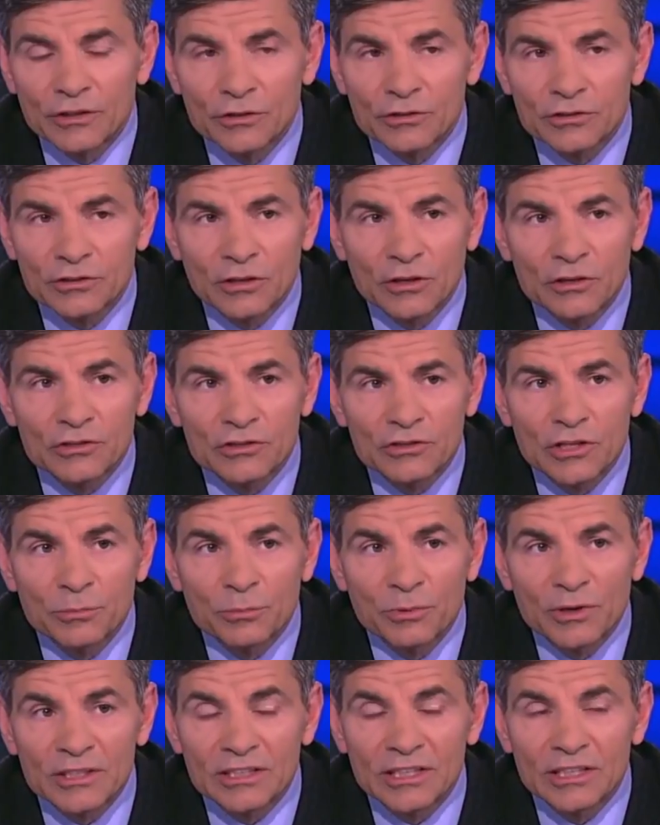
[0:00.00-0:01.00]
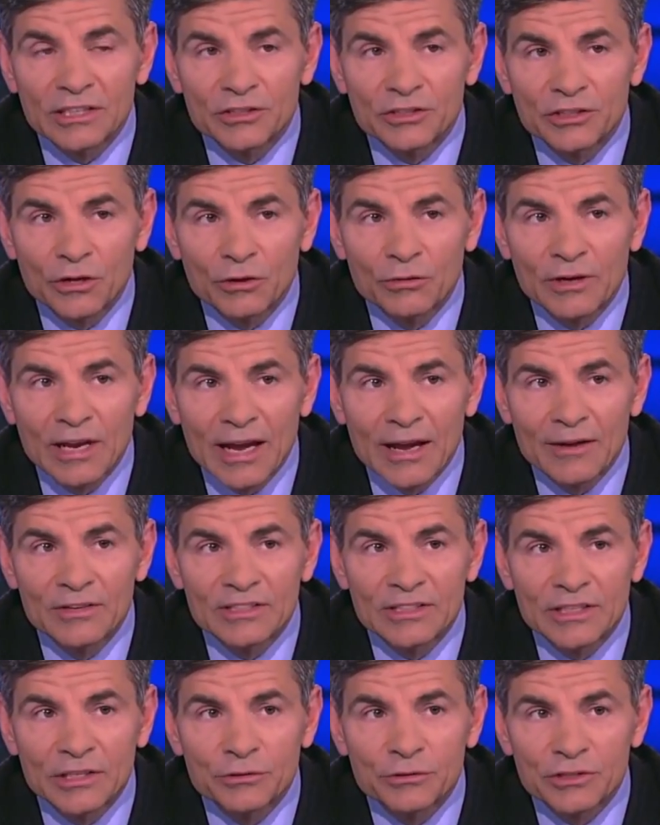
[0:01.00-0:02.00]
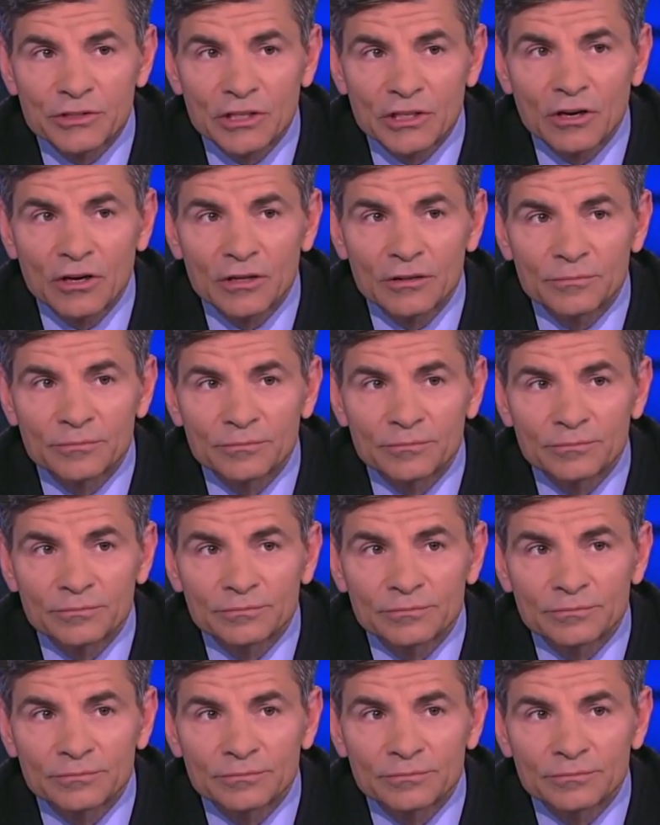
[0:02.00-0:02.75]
that those close to the president don't have his interests at heart?